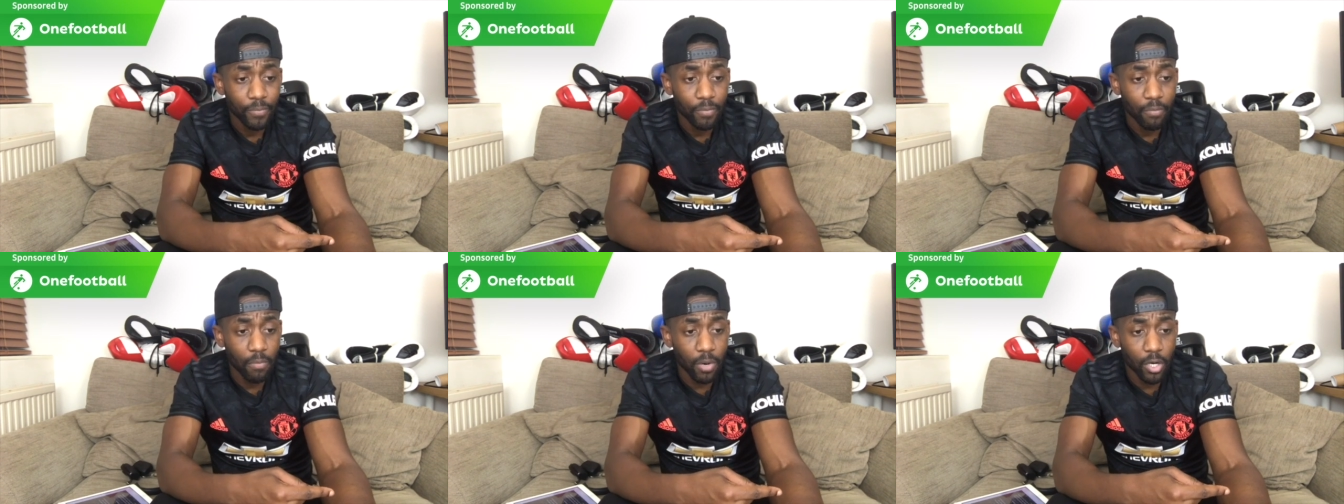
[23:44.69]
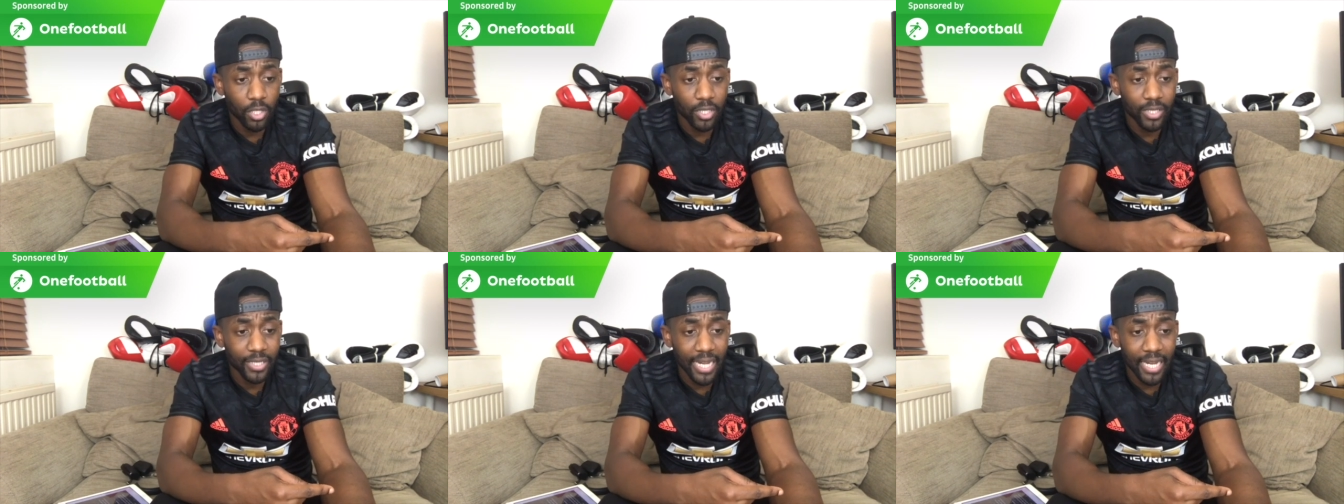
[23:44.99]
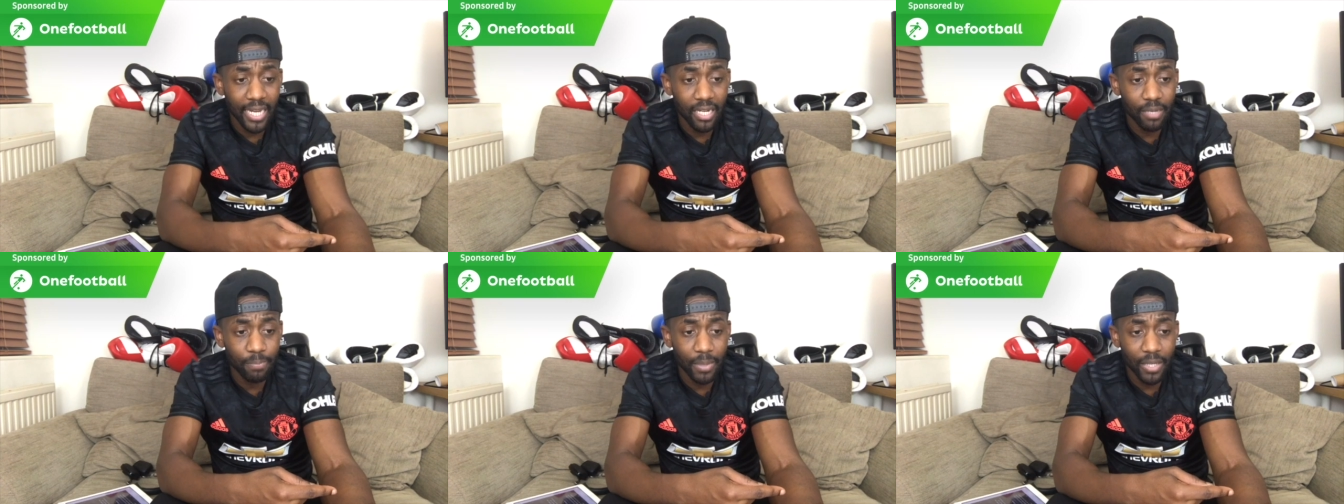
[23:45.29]
because
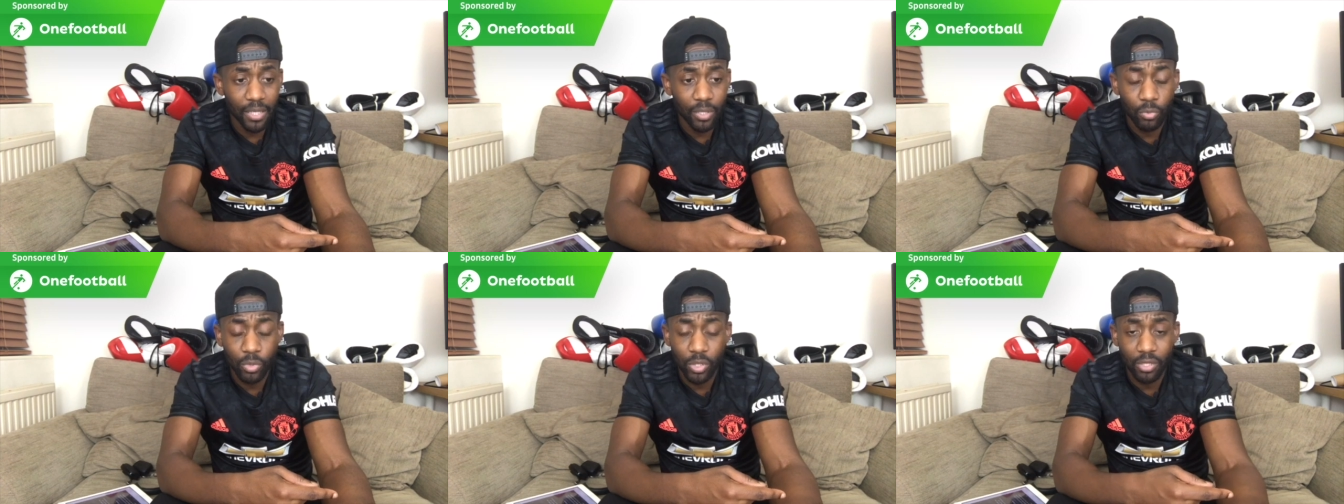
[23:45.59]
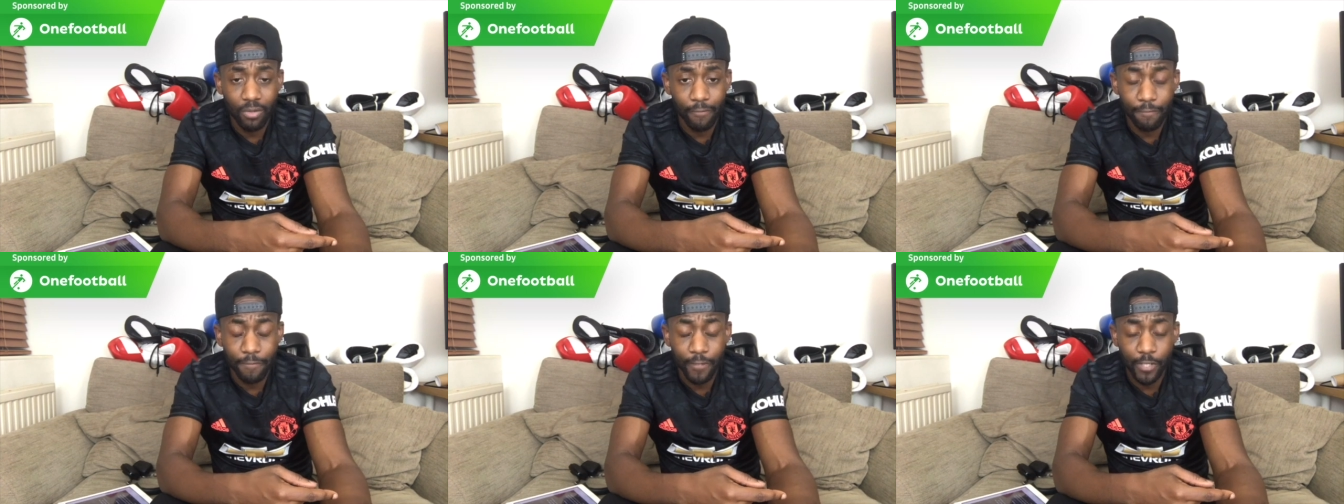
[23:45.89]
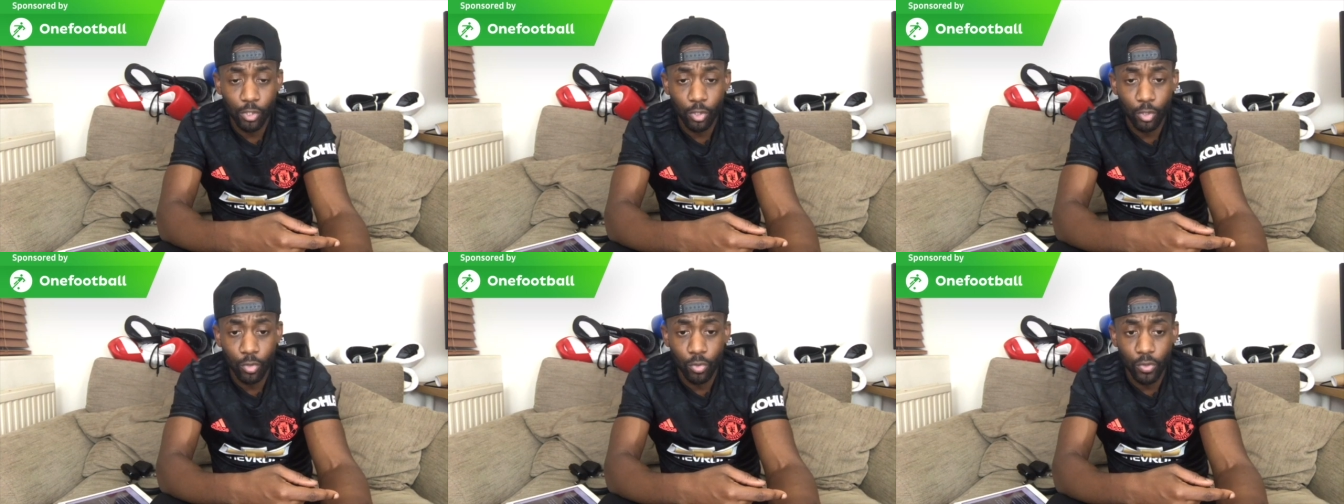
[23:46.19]
Daley Blind wasn't
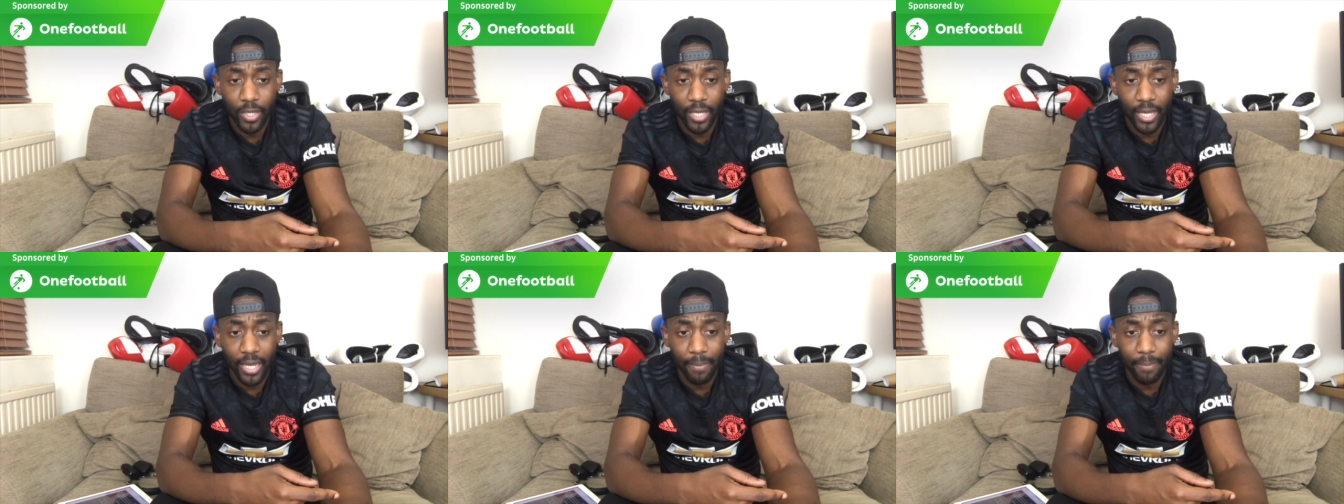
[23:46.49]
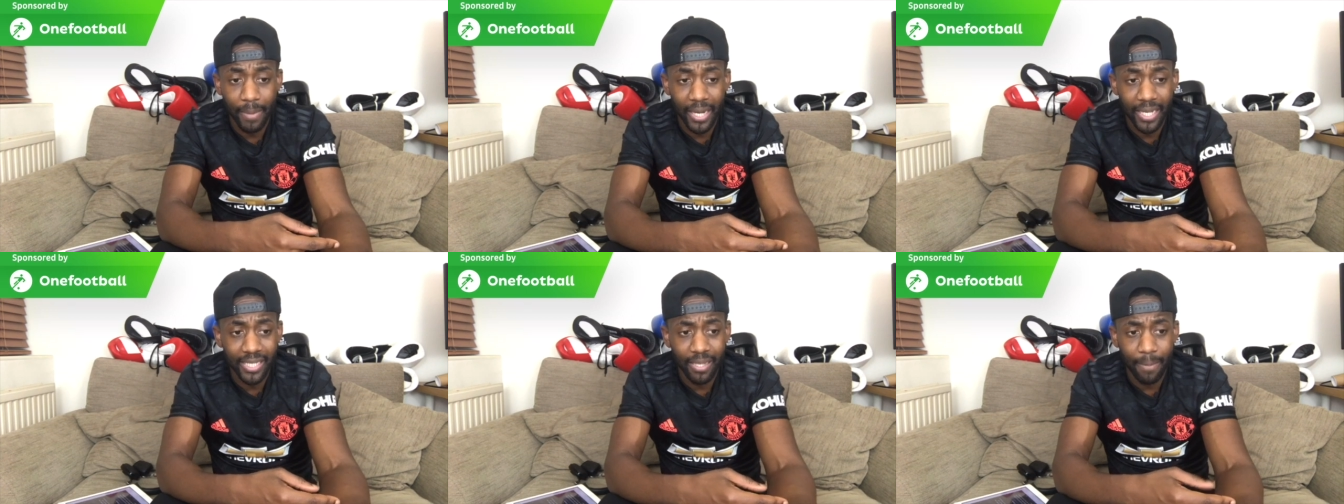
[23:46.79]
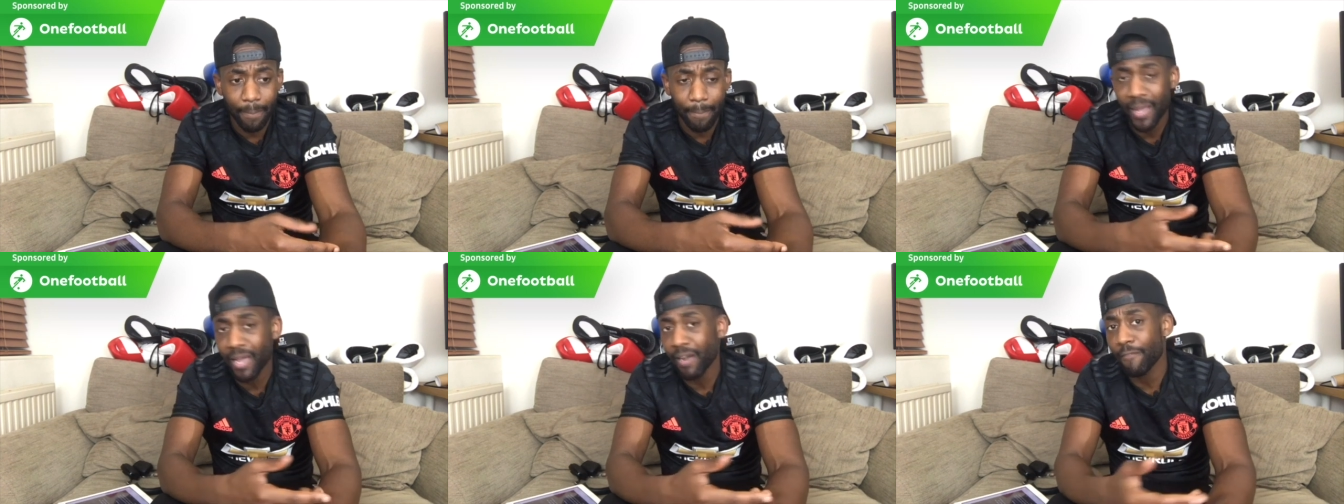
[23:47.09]
physical, yeah, but he's a
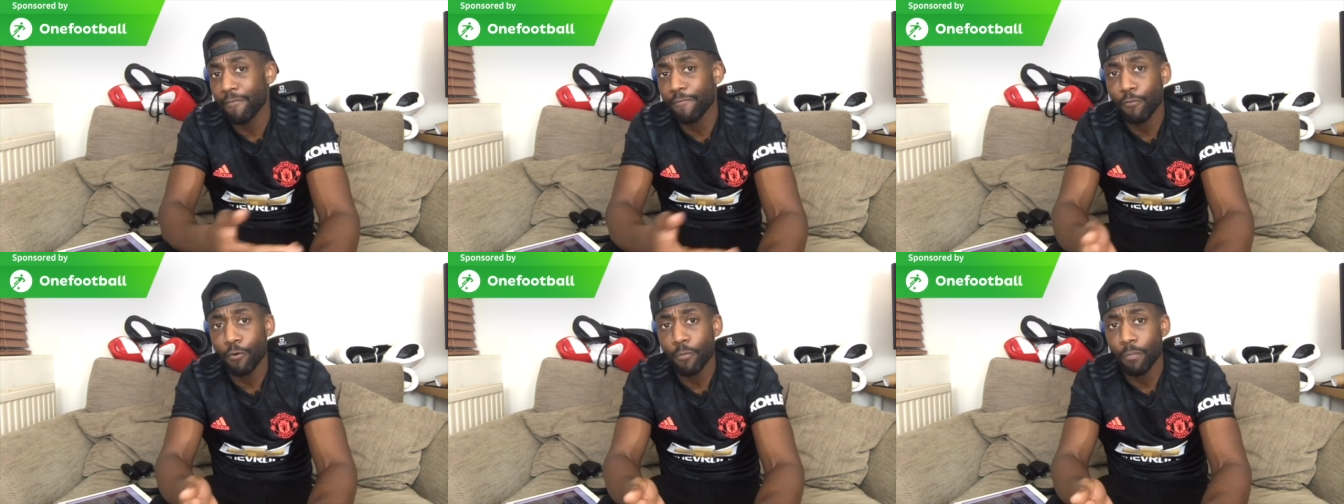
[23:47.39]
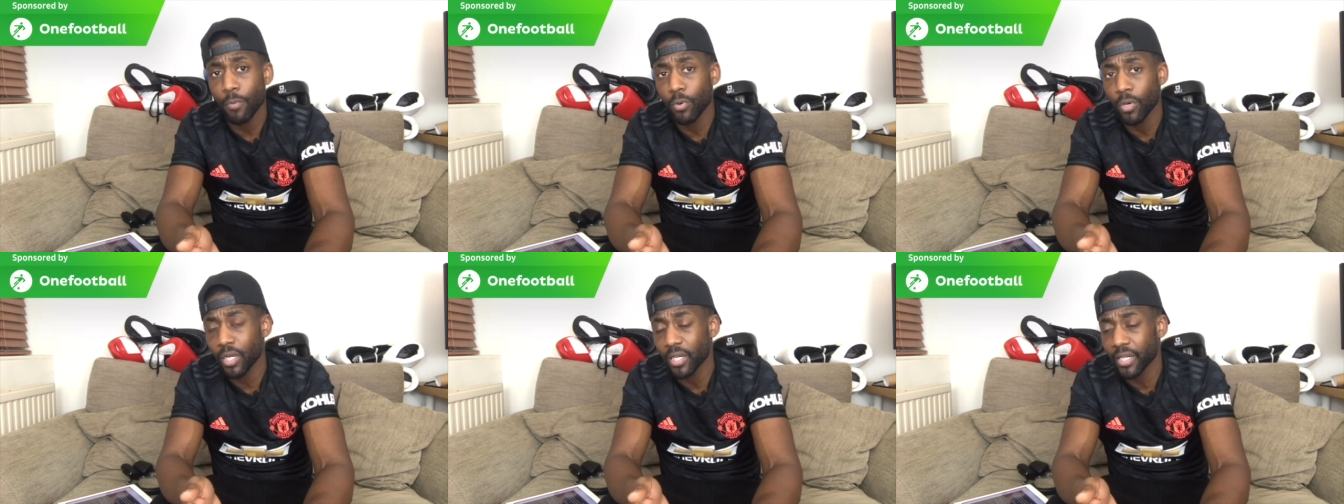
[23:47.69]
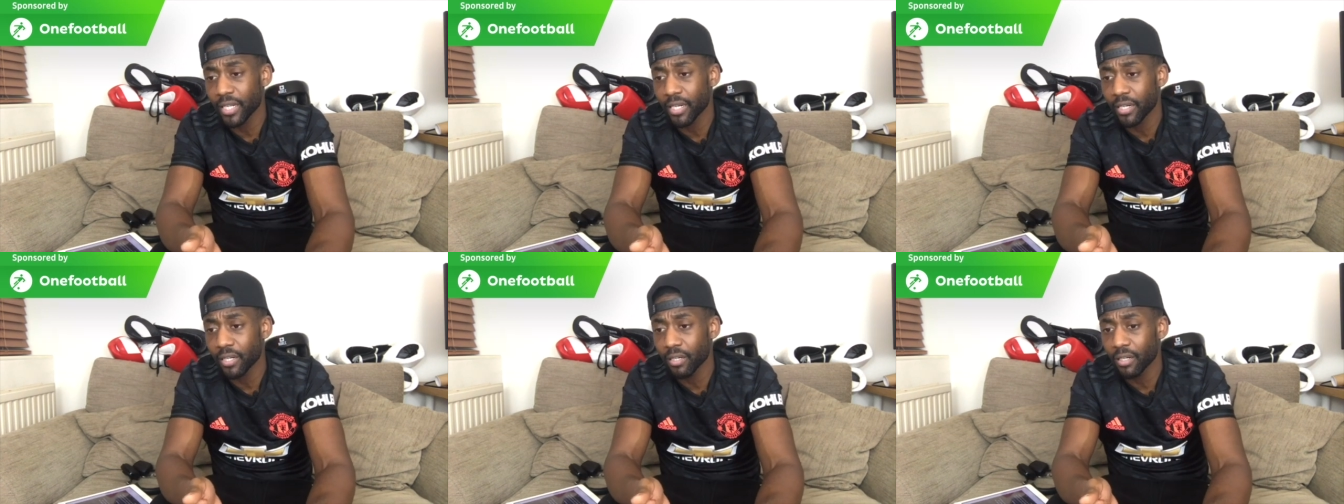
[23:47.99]
better footballer
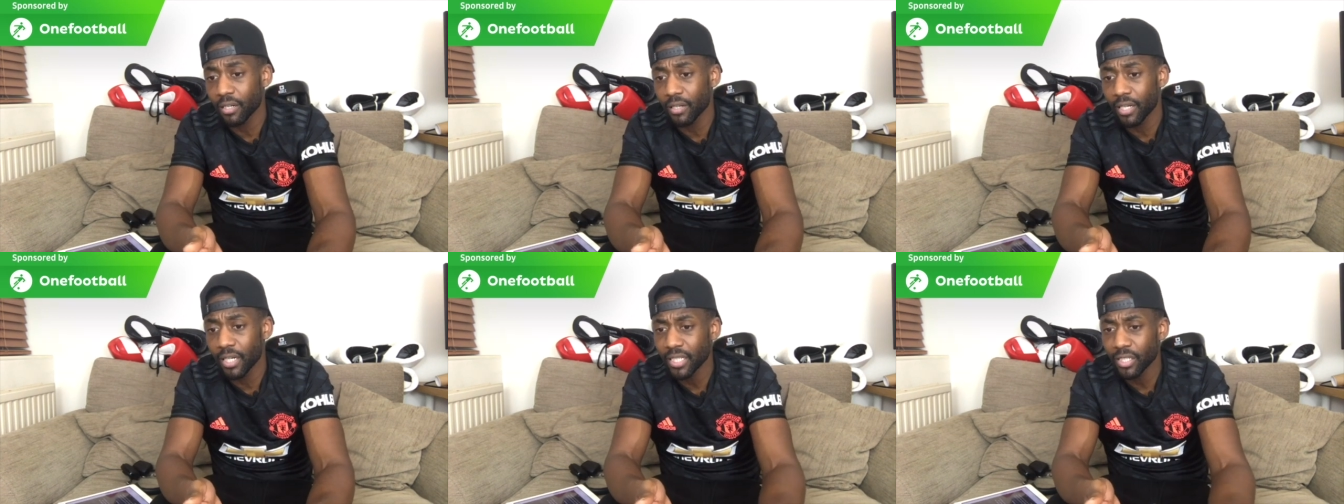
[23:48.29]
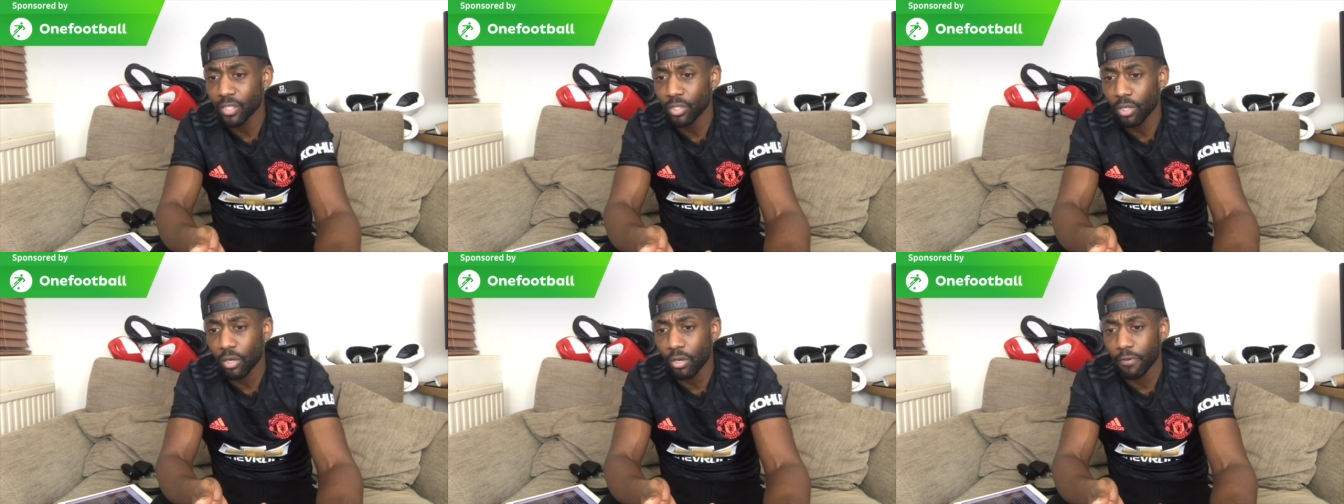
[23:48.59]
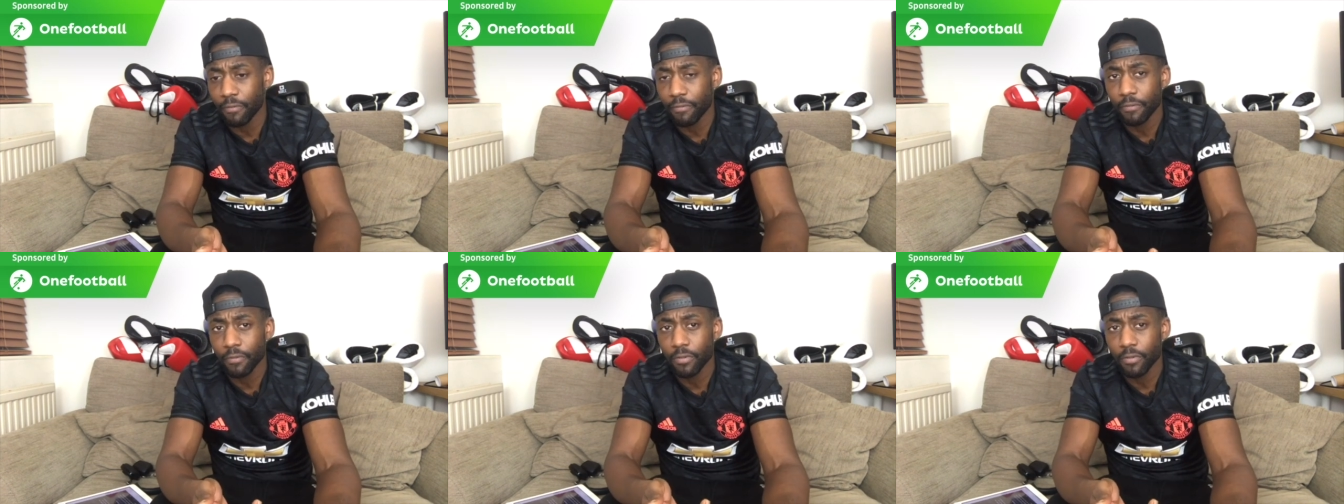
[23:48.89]
than Lindelof.